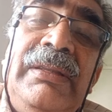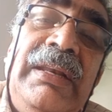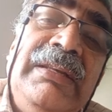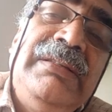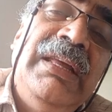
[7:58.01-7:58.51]

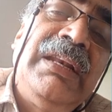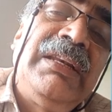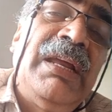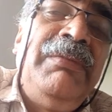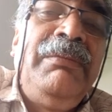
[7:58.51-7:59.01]
That is
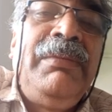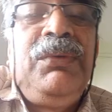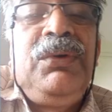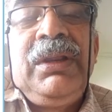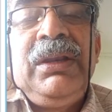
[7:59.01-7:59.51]
there, time
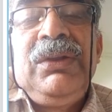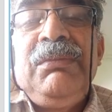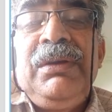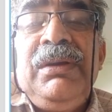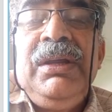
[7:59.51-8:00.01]
immemorial.
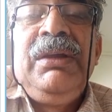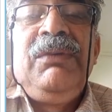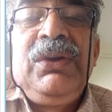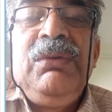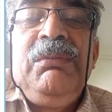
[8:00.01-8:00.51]

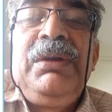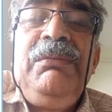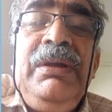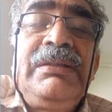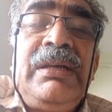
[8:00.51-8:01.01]
When
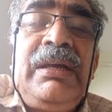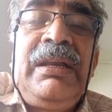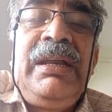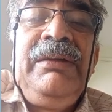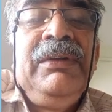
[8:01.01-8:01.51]
human beings
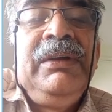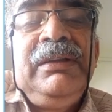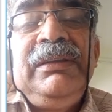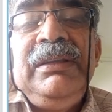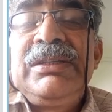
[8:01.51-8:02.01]
are
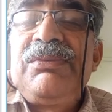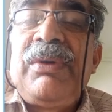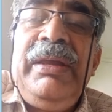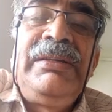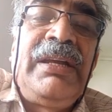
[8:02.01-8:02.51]
alive, this
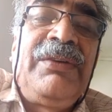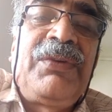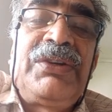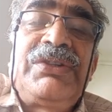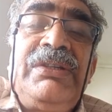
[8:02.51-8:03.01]
fight
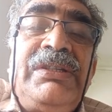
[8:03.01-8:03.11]
and frictions